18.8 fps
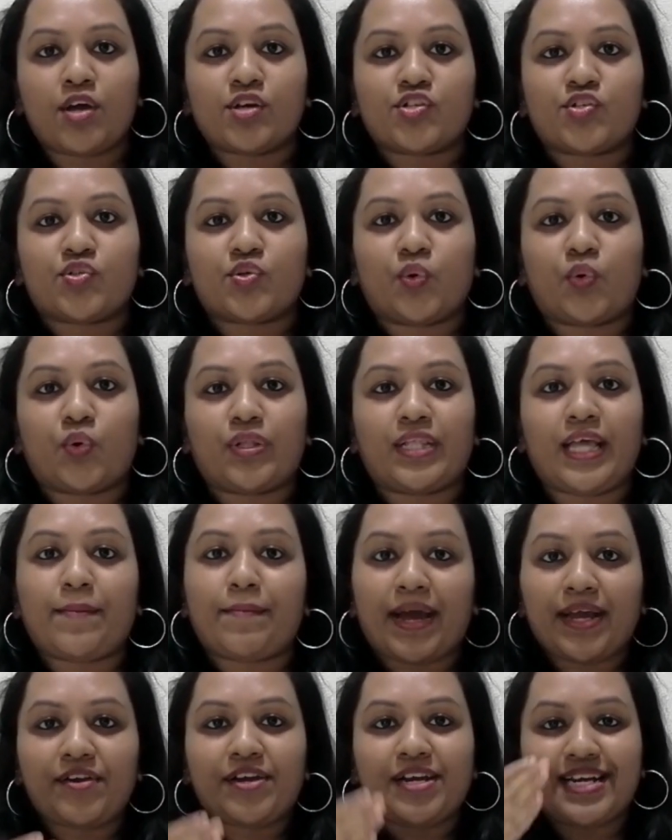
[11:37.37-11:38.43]
So they
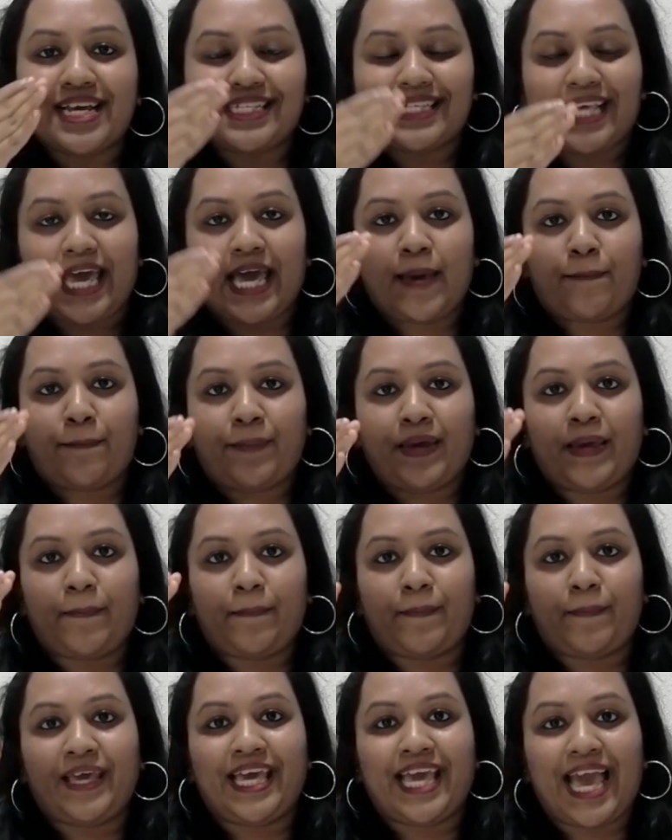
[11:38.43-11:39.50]
might read it as
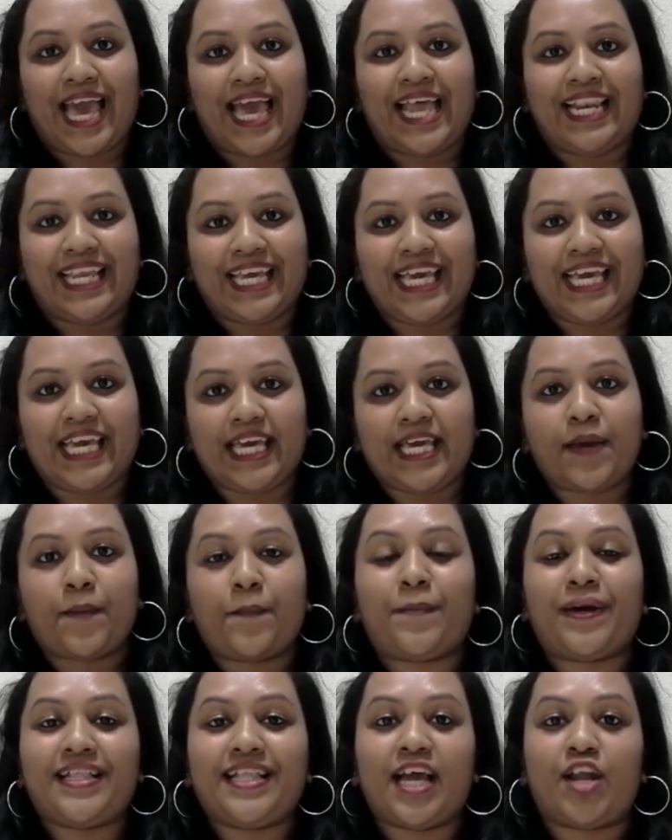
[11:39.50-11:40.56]

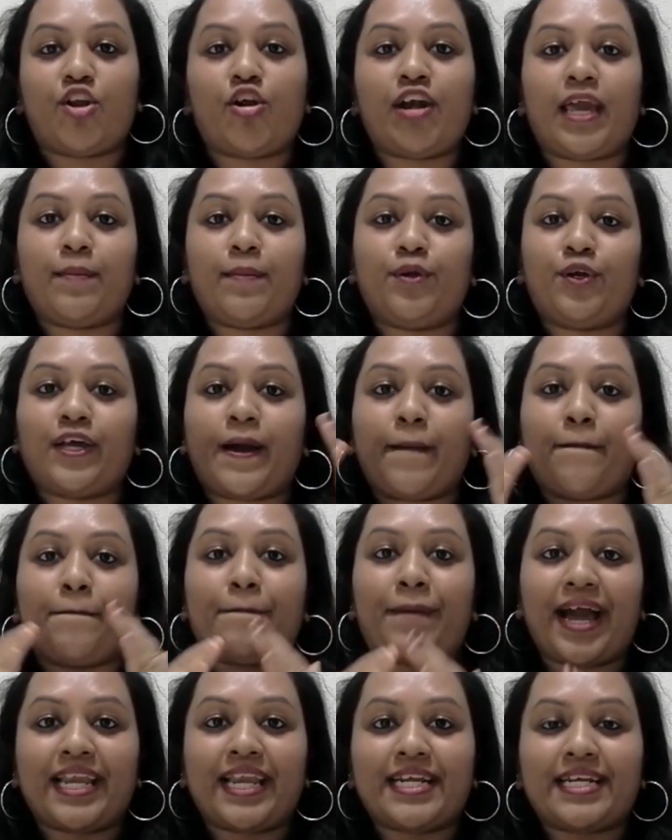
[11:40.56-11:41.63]
APPLE, but they are not able to
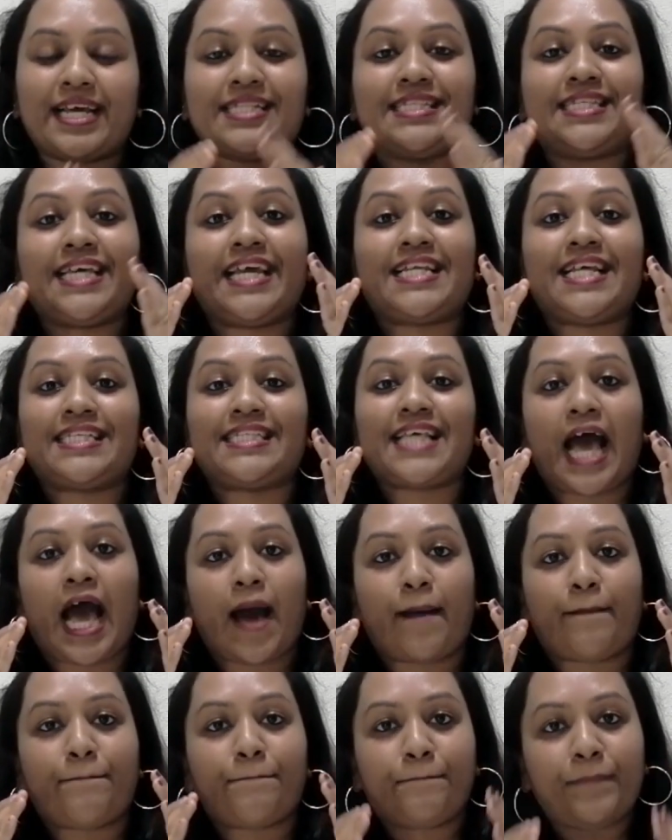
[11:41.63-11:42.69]
combine it and say it as
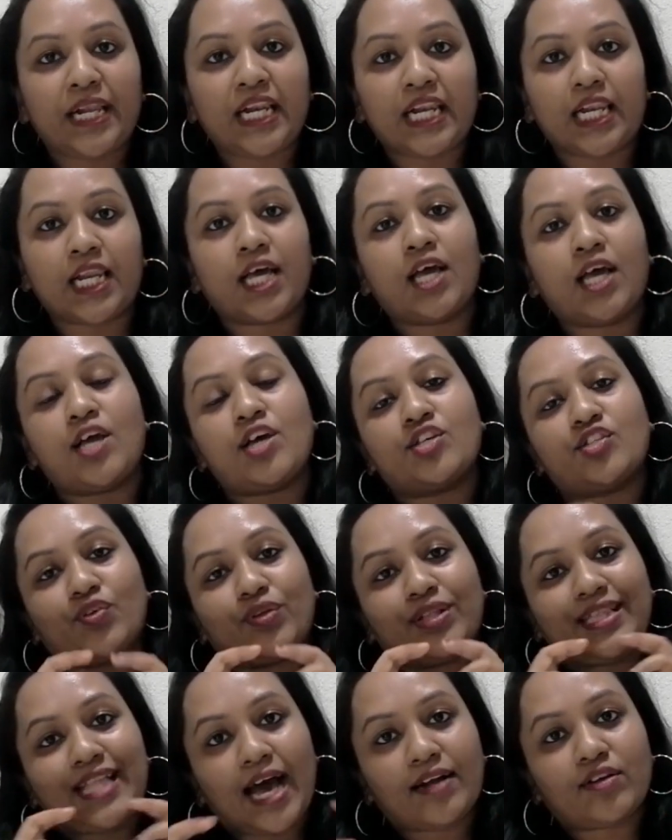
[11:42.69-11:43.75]
apple.
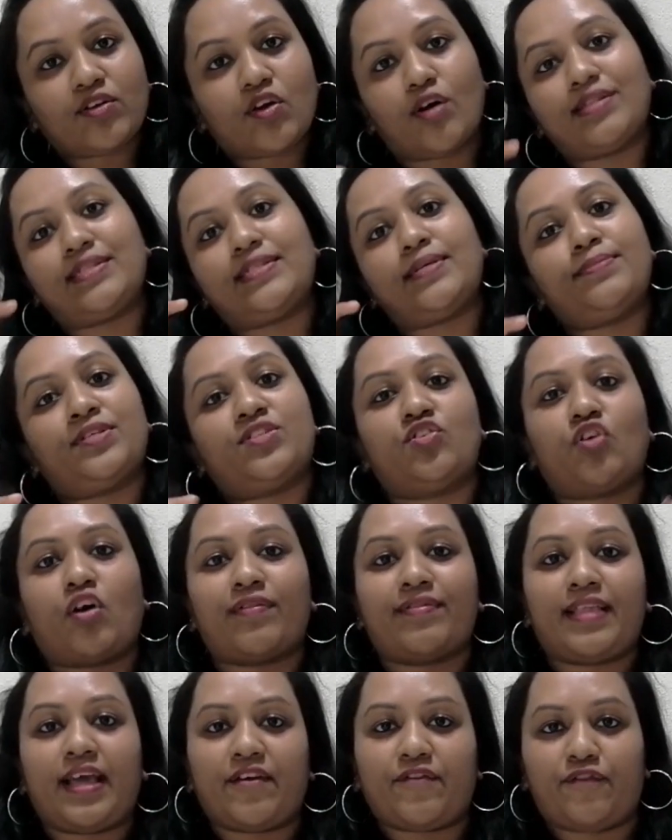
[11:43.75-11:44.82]
So that concept is
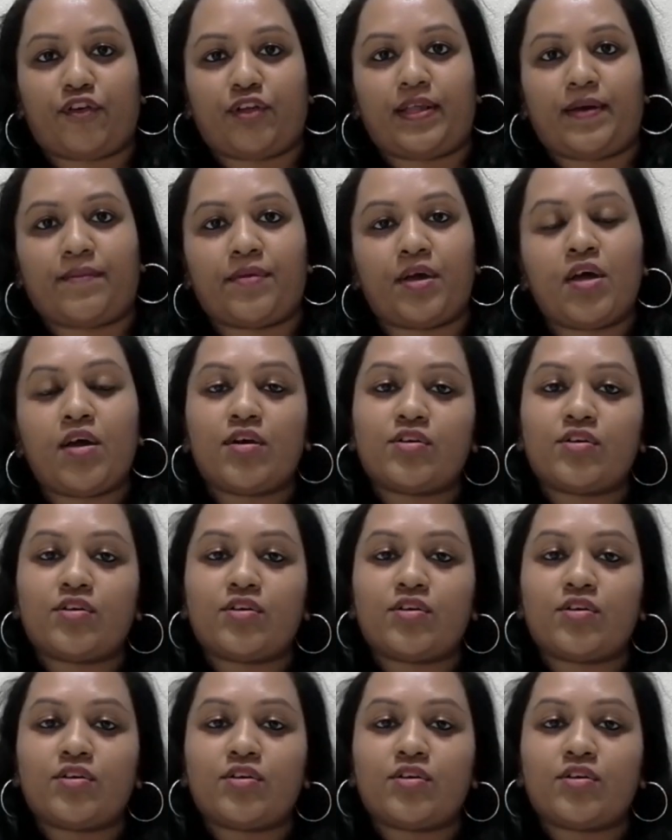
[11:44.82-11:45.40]
not there for them.